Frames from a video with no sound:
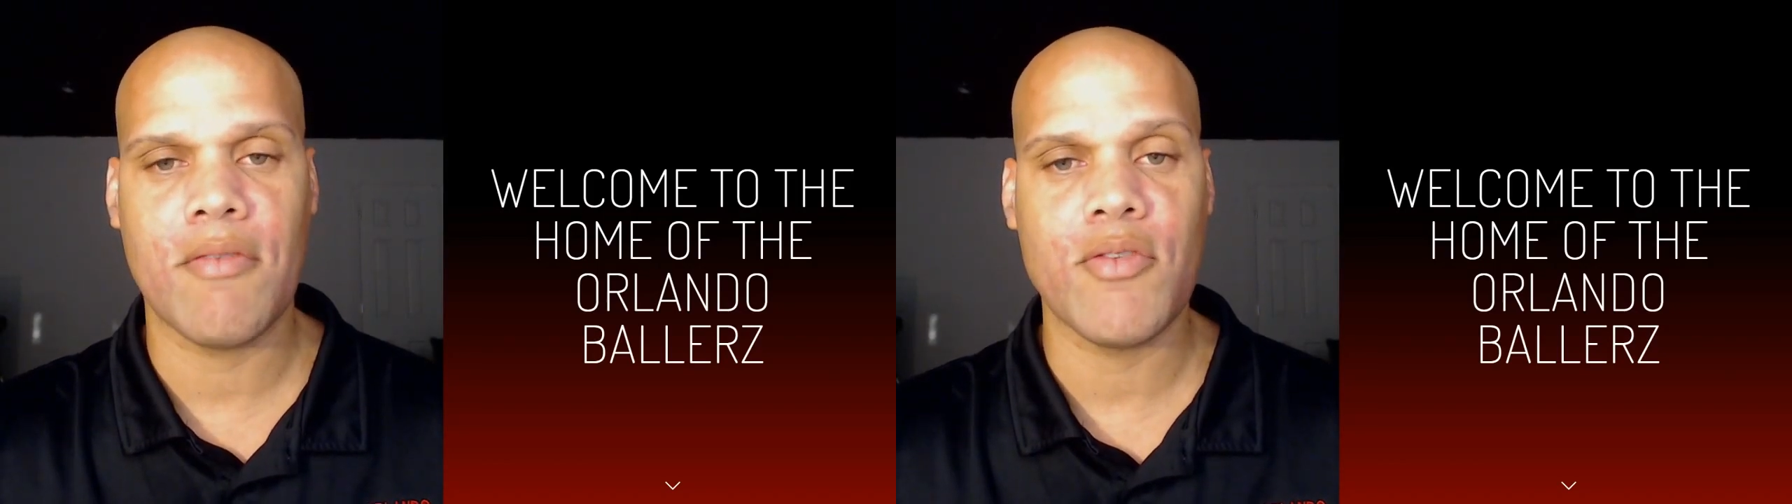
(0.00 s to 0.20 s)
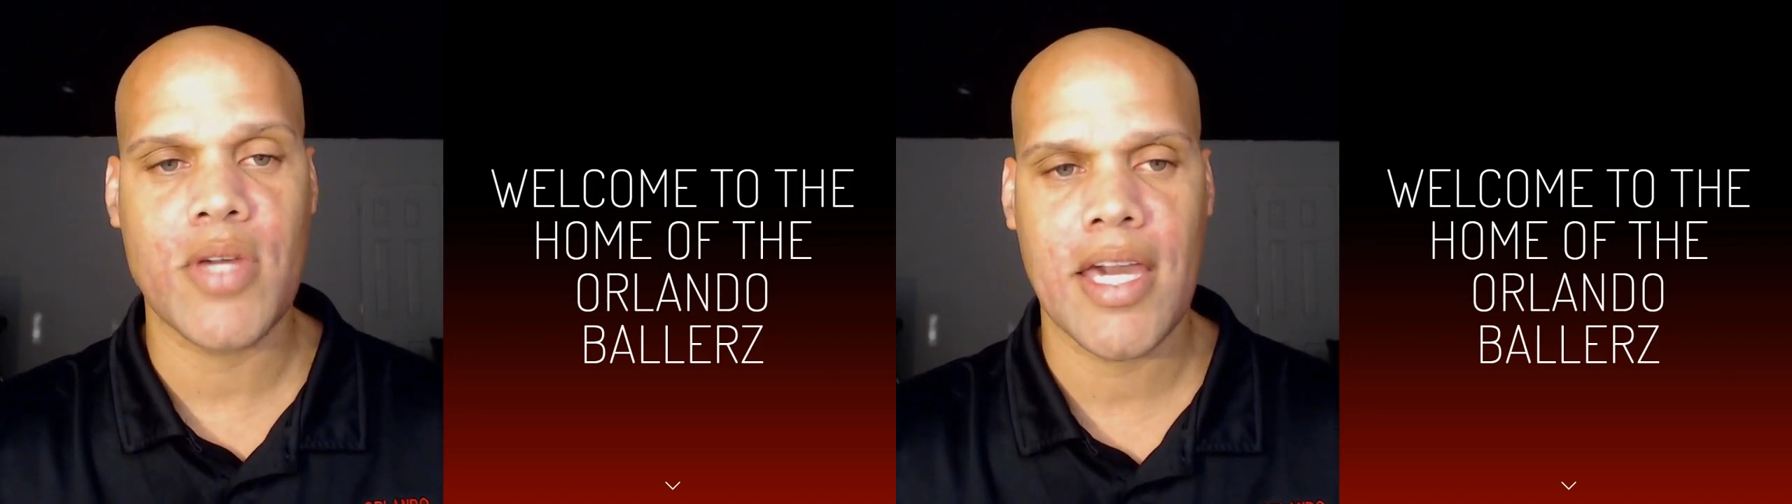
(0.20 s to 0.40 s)

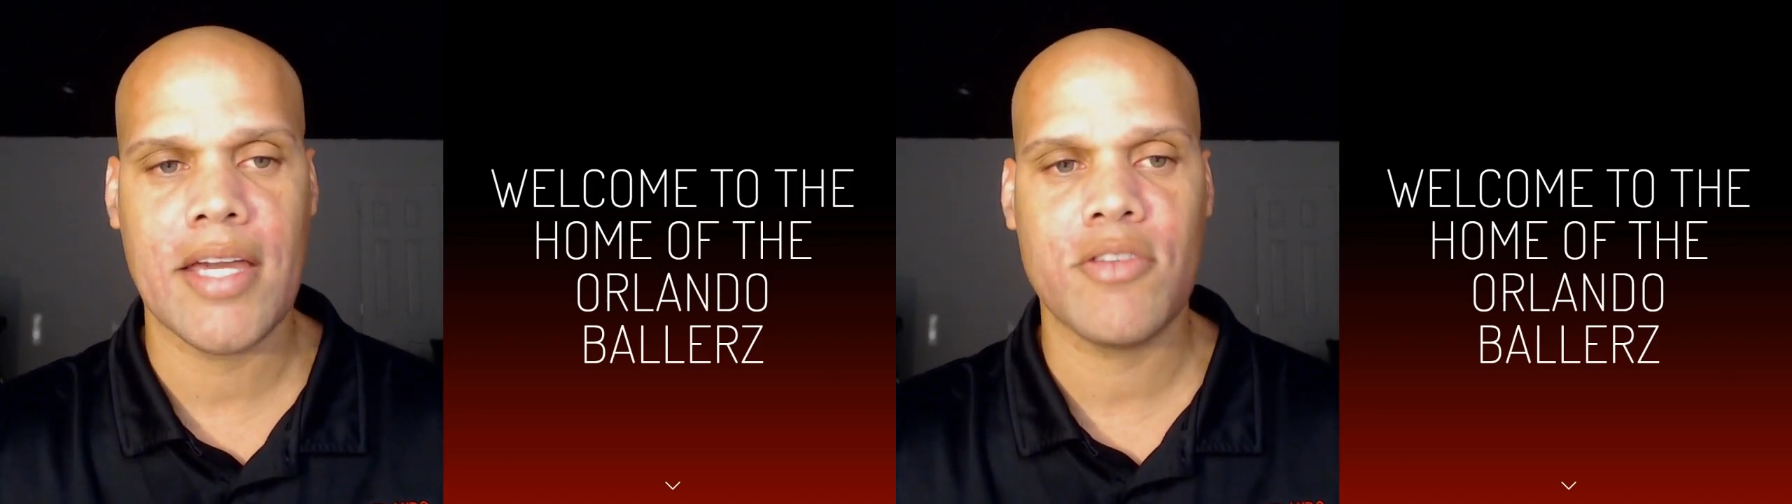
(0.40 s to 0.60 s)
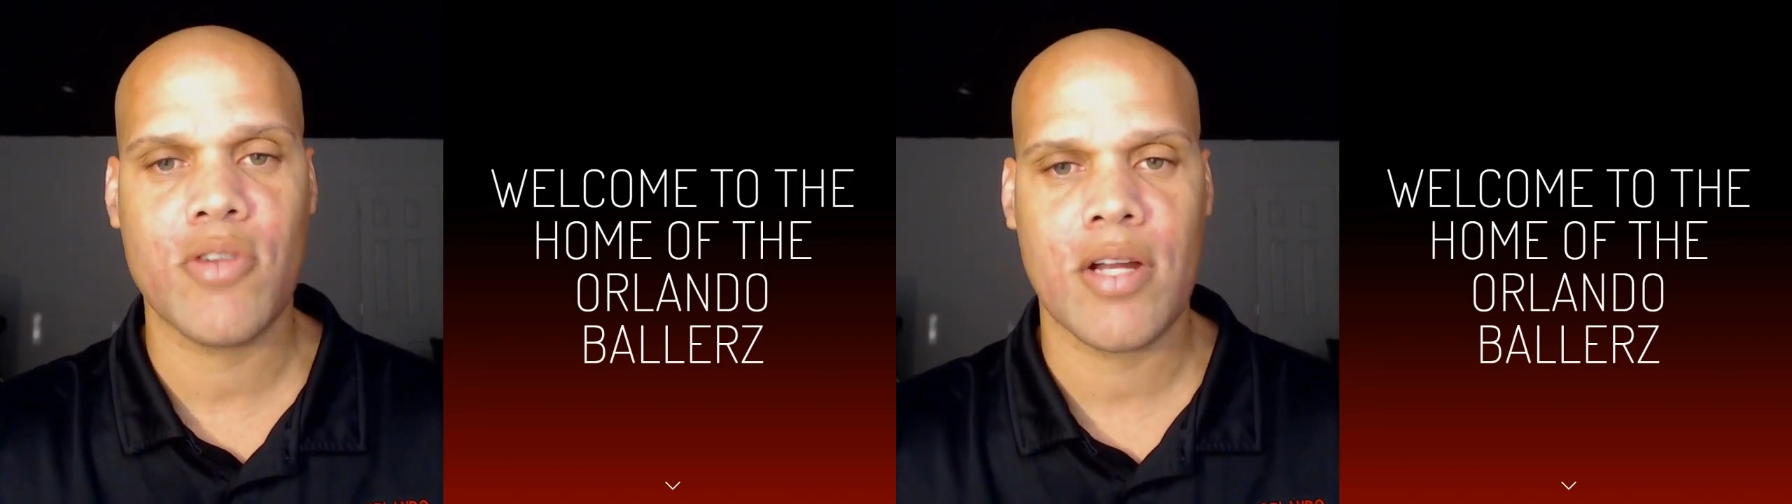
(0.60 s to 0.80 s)
can,
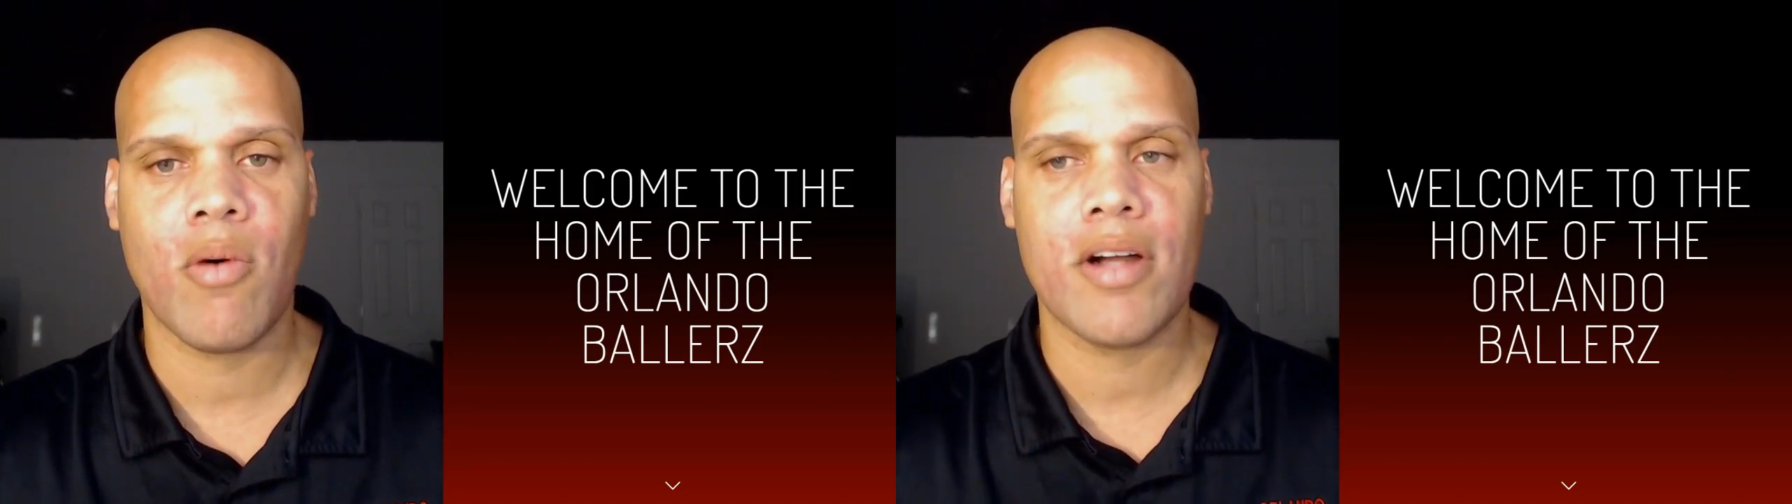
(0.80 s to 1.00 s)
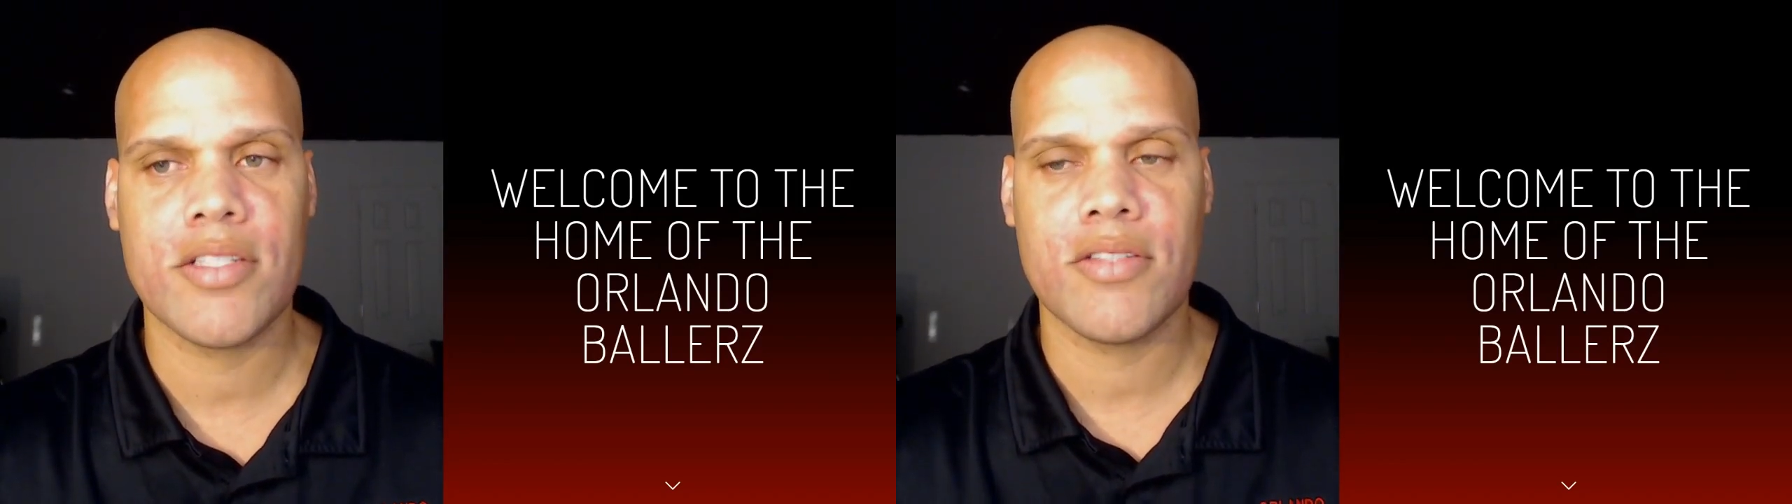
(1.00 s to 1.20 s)
try to
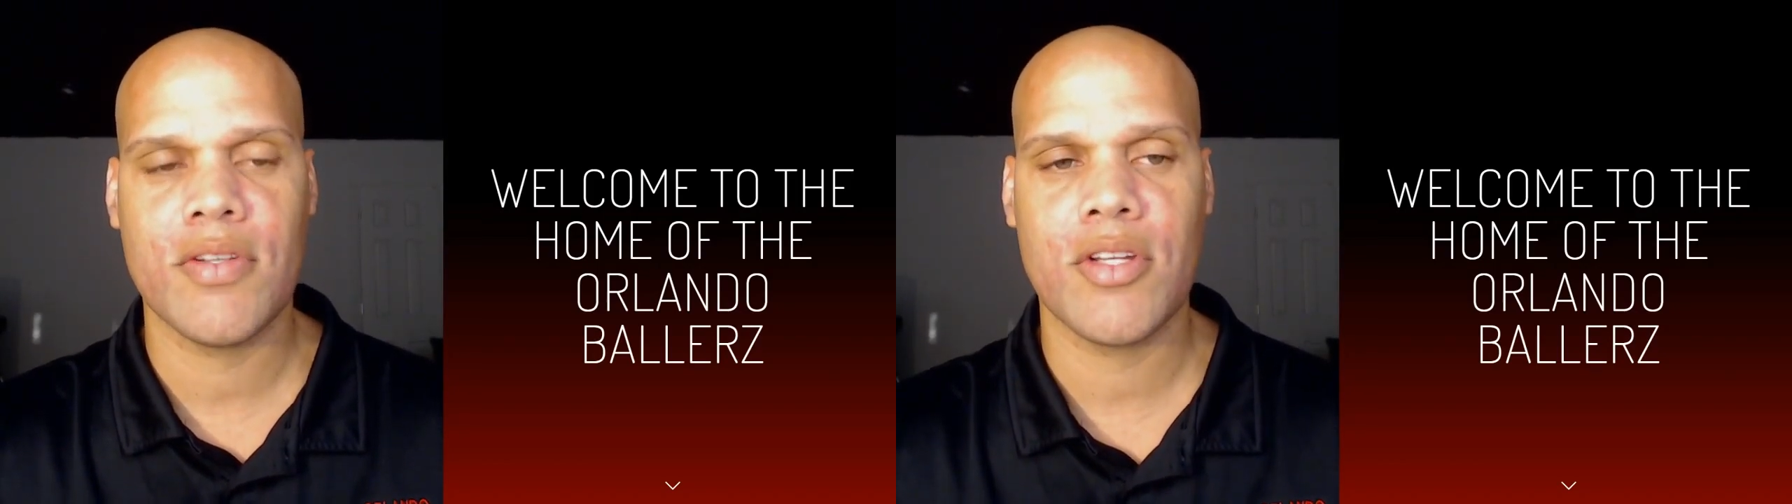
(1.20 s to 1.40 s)
watch this video,